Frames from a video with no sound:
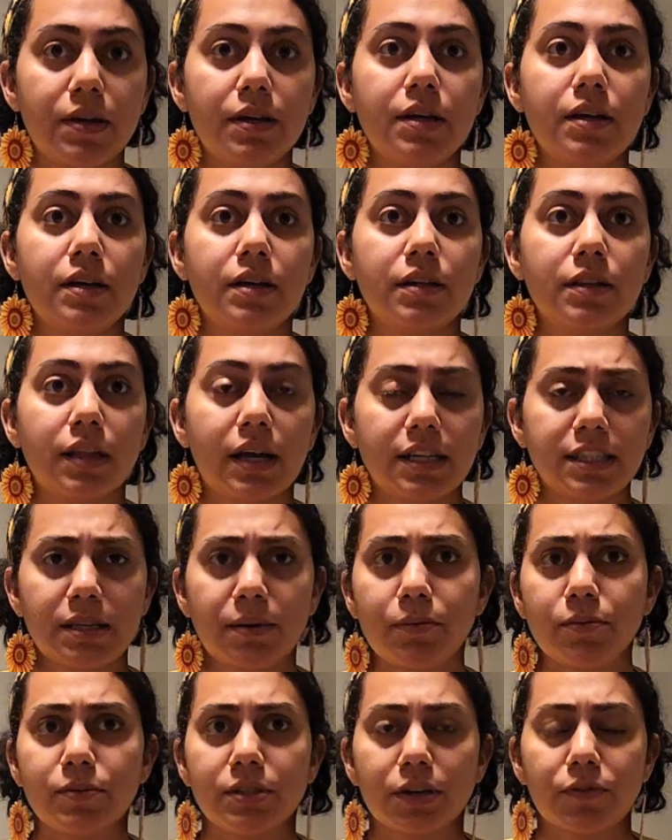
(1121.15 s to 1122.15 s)
Yeah. Last
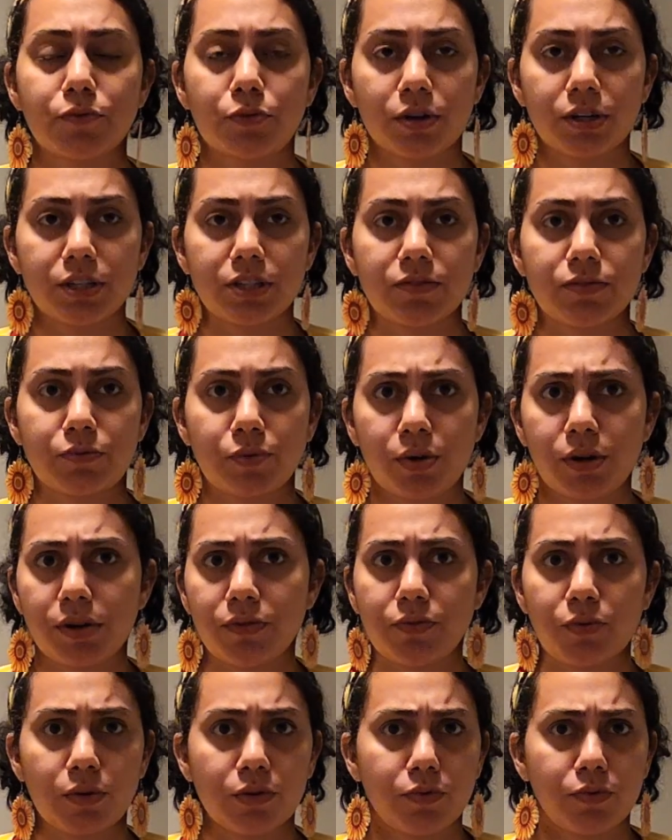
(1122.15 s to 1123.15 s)
time it was like forty,
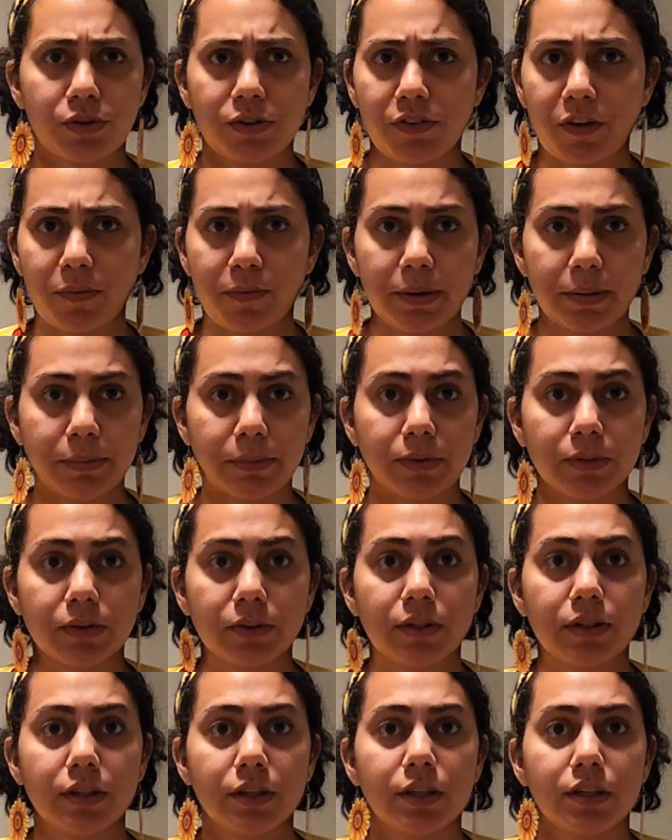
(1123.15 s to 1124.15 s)
forty-four, forty-five people.
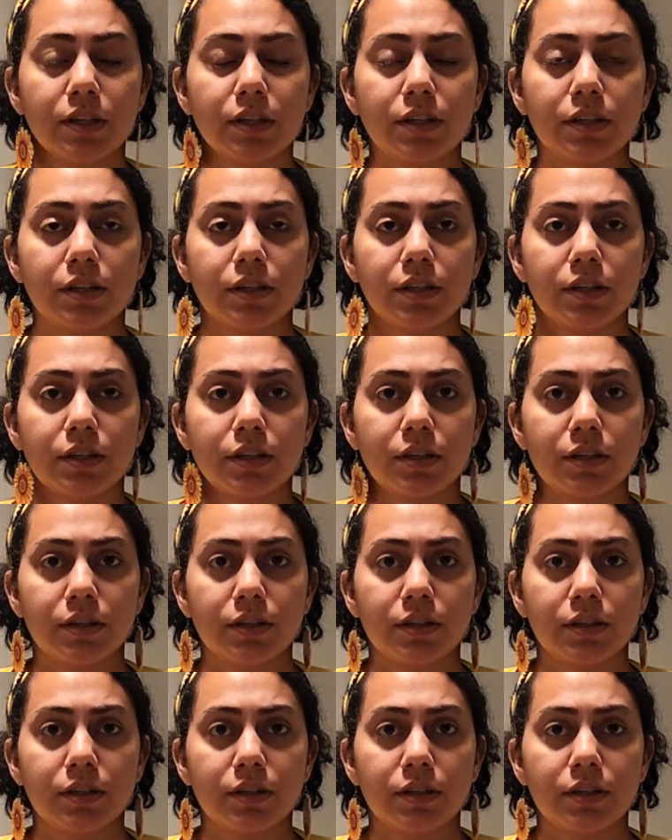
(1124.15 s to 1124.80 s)
Now it's thirty-four.